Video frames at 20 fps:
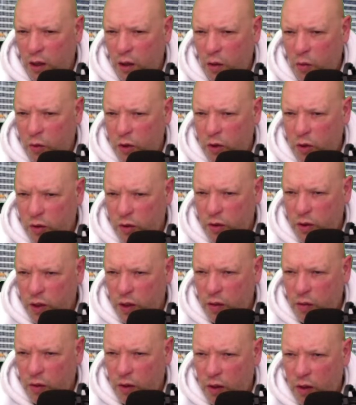Which one's
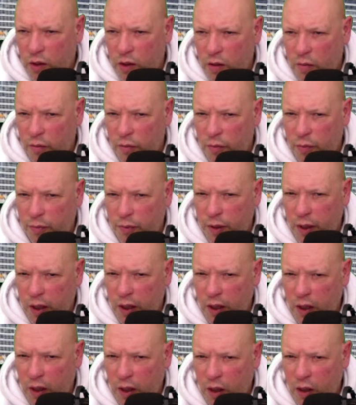that one?
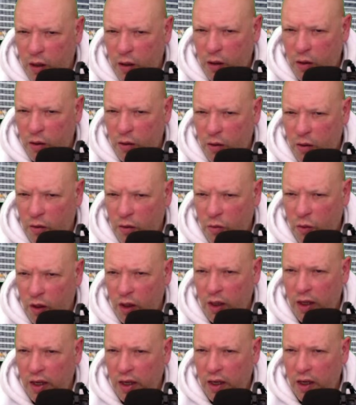P&O.
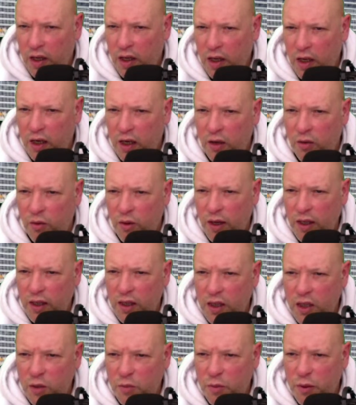Well, at any
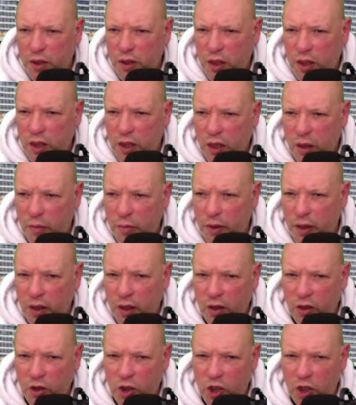rate, this particular
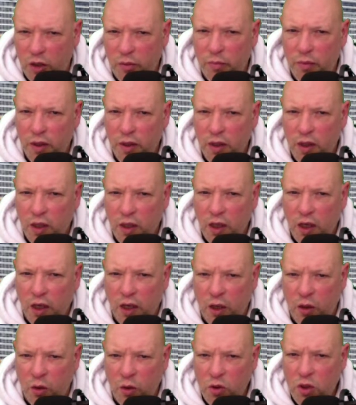P&O ship,
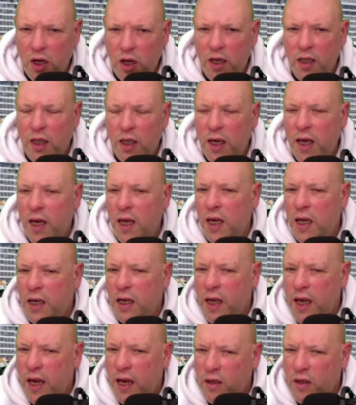it looks like the
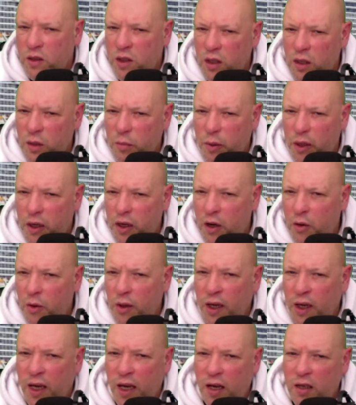Encounter, the P&O
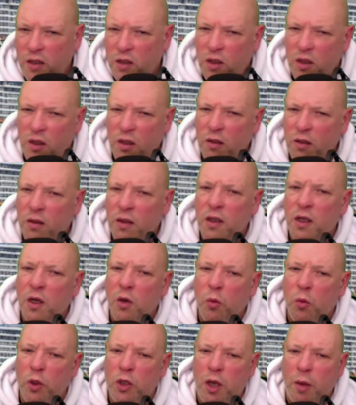Encounter,
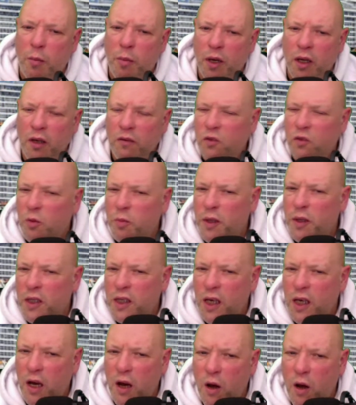which I believe to be
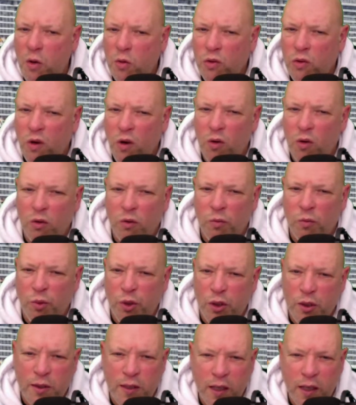the old Golden
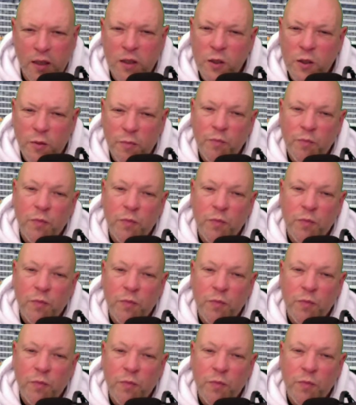Princess.